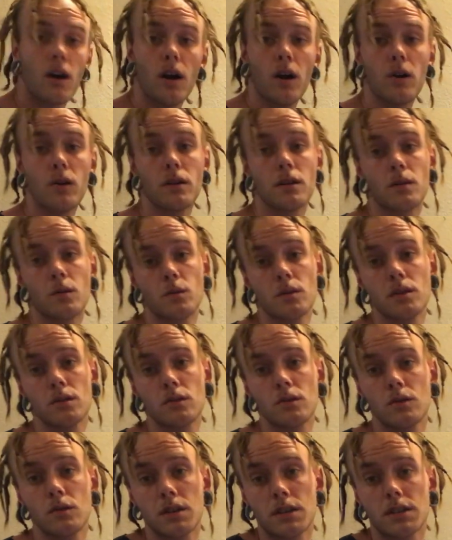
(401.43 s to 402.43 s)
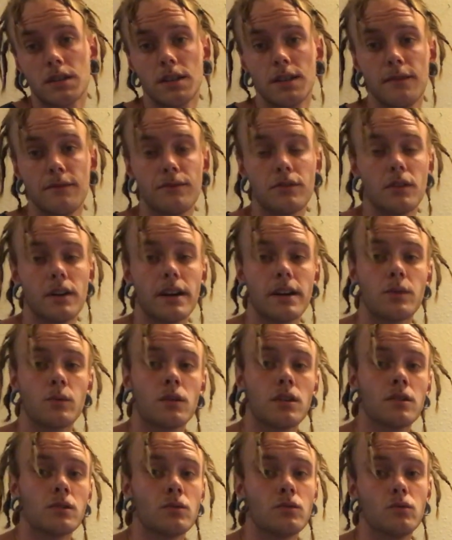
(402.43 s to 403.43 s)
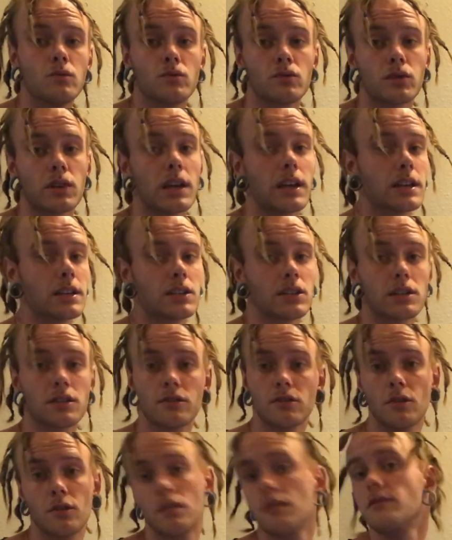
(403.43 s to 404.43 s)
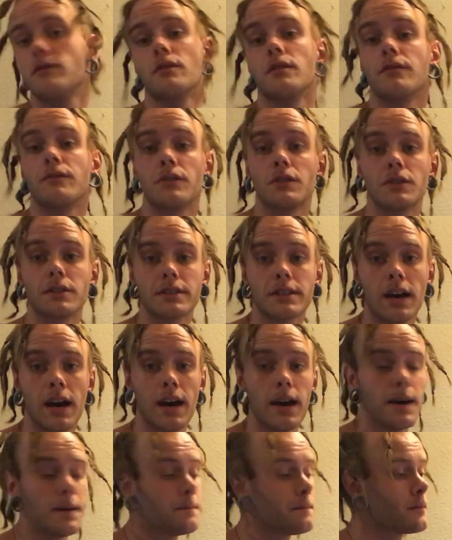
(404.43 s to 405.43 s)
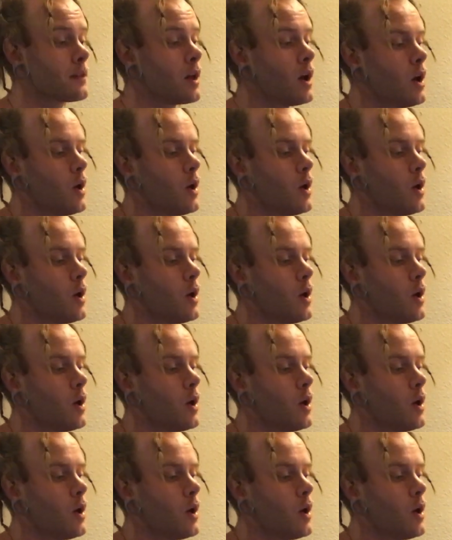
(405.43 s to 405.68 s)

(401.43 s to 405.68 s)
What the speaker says: Oh, and a real quick tip for anyone who's like just sewing for the first time,